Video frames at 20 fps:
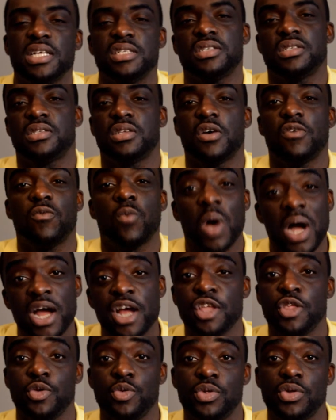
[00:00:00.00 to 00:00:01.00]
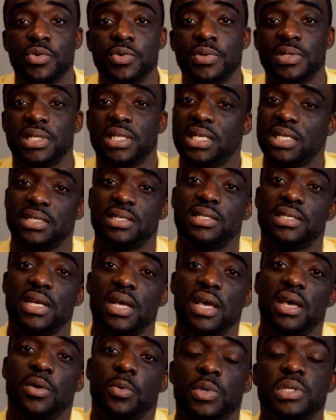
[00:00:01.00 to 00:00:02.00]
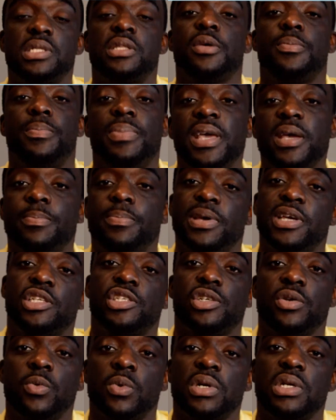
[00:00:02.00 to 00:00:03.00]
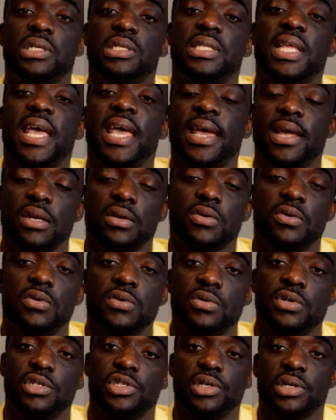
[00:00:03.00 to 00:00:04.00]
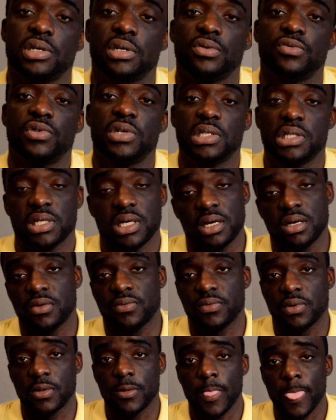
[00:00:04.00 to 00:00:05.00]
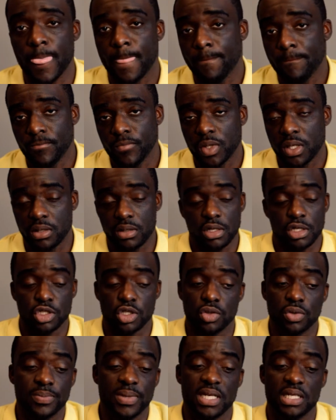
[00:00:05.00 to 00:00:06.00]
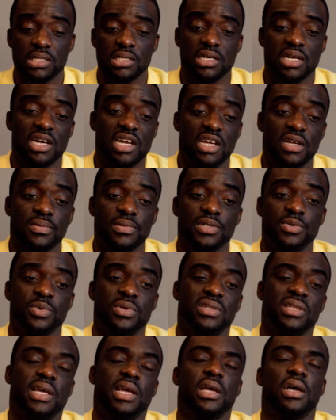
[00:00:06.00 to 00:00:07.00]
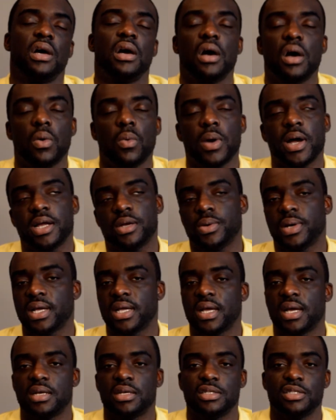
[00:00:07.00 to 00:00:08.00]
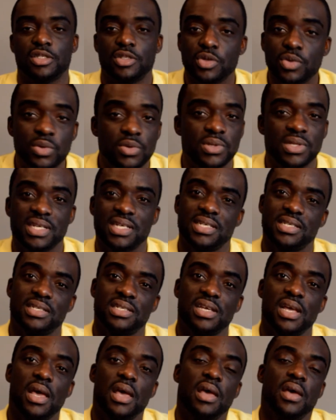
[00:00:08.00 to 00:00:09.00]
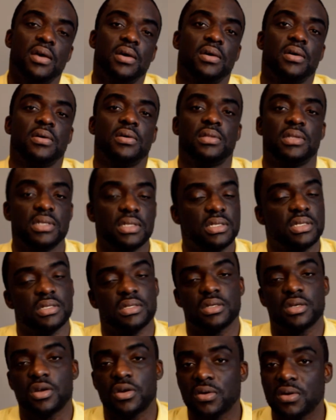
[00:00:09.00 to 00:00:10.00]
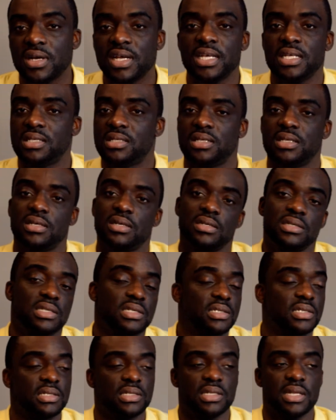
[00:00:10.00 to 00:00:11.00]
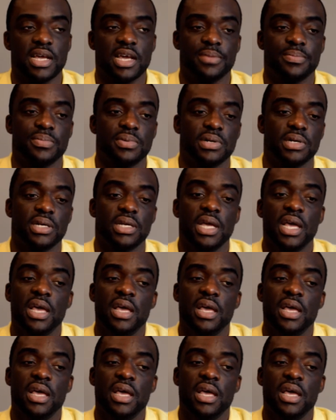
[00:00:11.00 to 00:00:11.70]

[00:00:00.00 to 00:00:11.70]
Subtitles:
yourself, why are you doing this? What's the big picture? What is the end goal you're trying to reach out of it? Too many times we're like, oh, why do I got to do this? Or this is crazy, or this and that. But